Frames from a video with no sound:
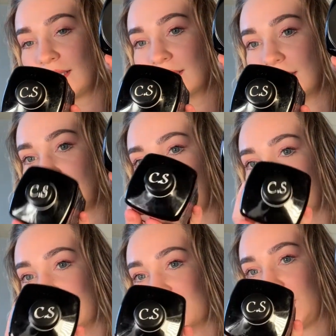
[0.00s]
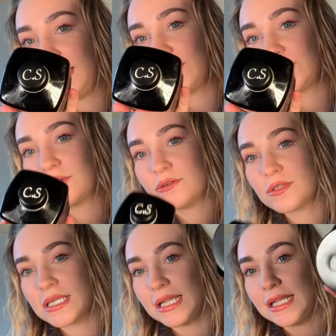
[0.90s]
So that one says my
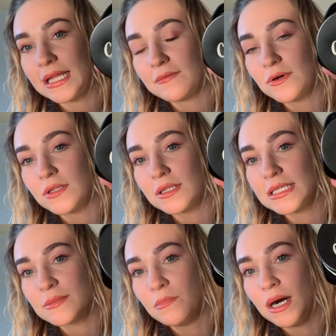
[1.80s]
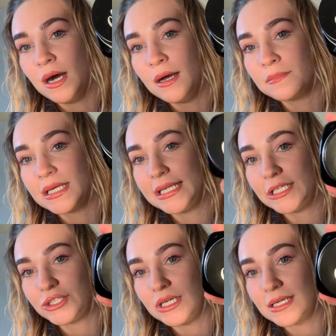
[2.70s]
initials, and then that one, this
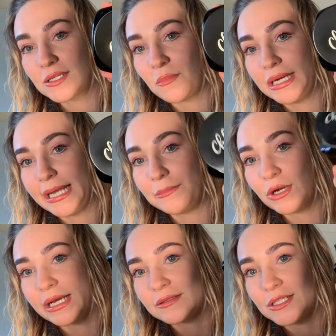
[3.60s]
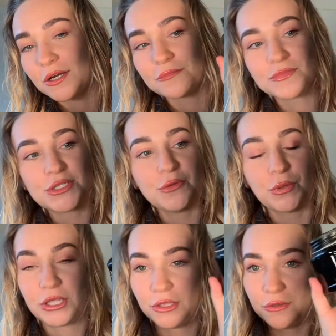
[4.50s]
conditioner has got my name on it. So super
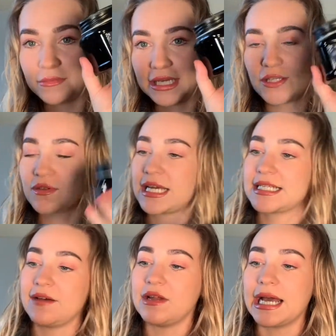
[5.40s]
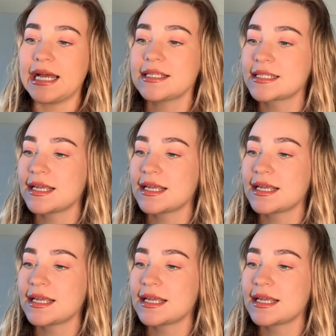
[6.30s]
cute, thanks for that Davines.